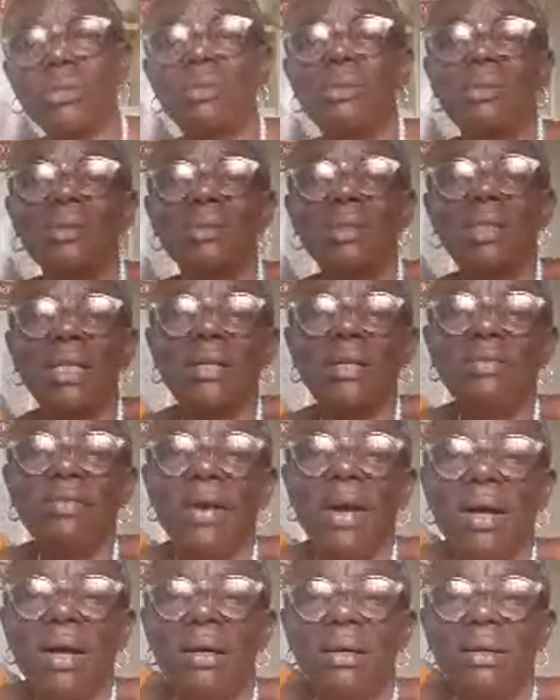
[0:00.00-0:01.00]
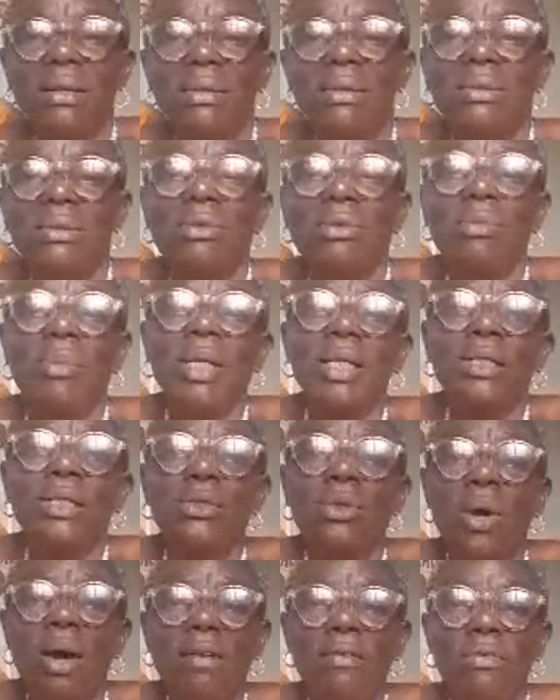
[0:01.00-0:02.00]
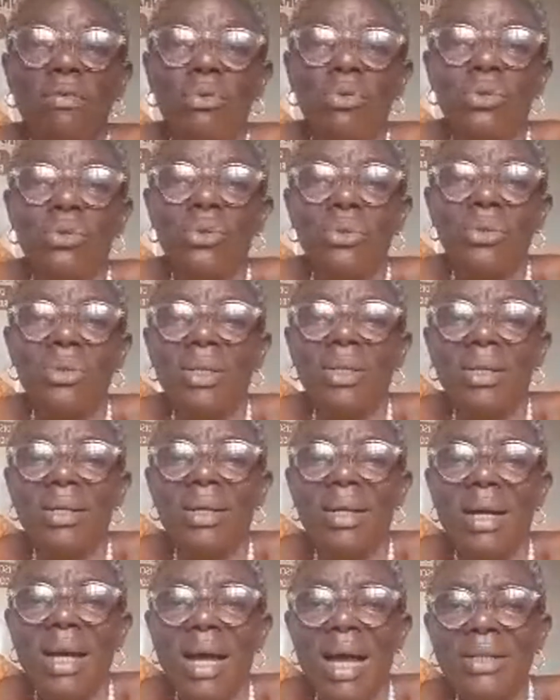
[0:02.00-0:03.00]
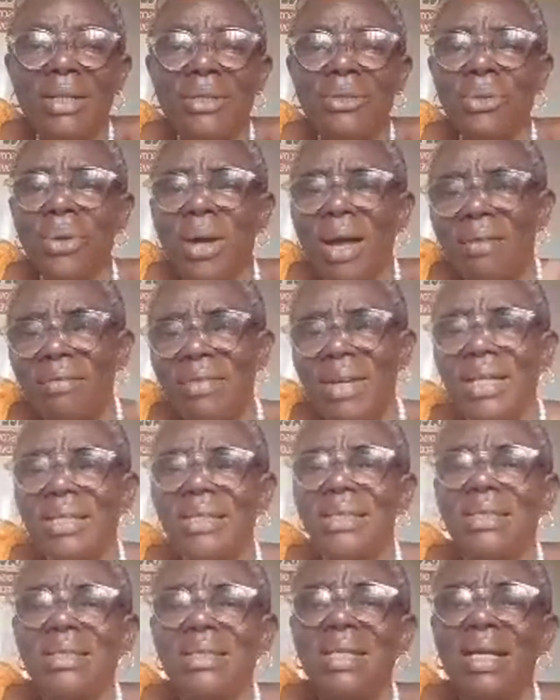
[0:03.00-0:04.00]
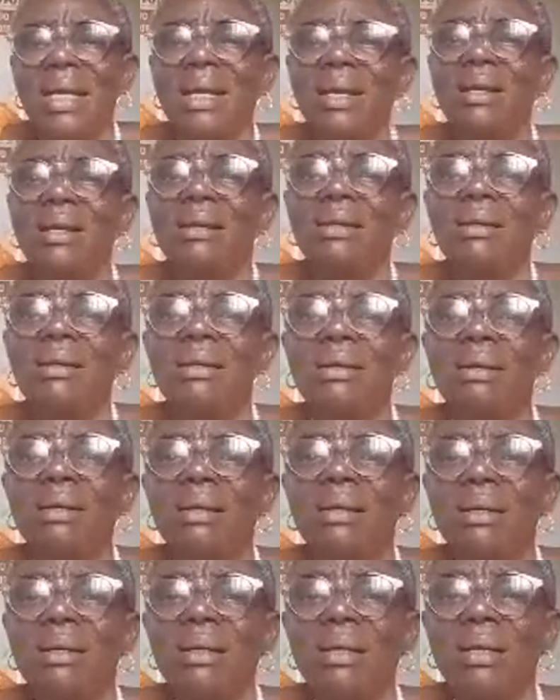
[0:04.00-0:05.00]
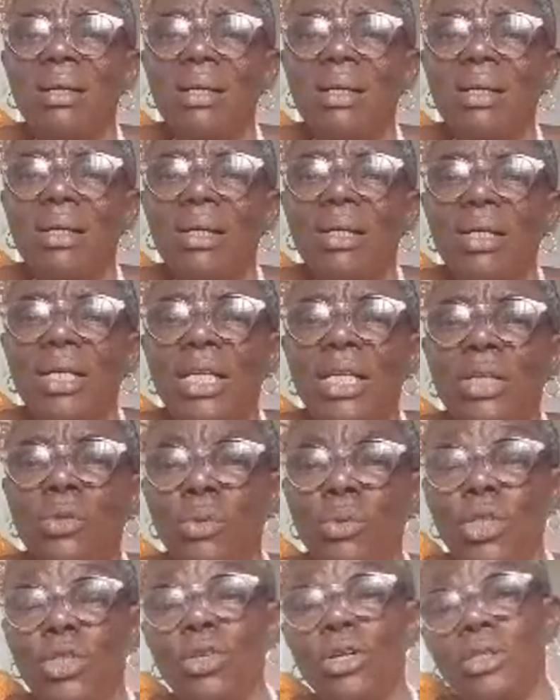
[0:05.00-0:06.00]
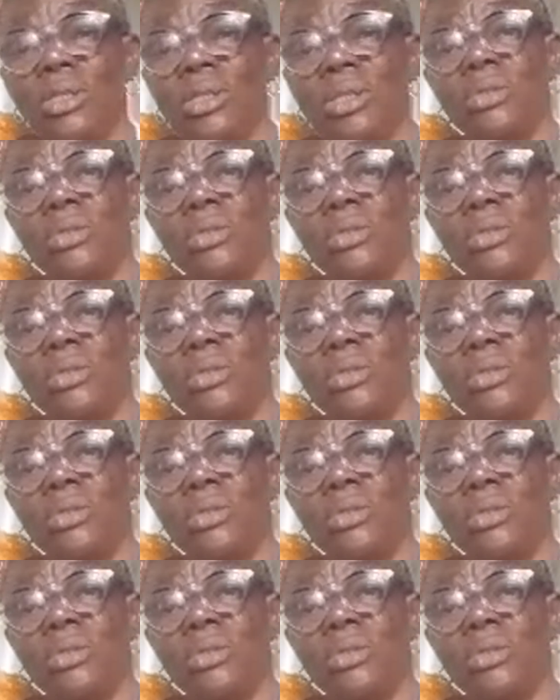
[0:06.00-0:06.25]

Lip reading: the liver to make it to have wound. I used to have that thing then. It will just do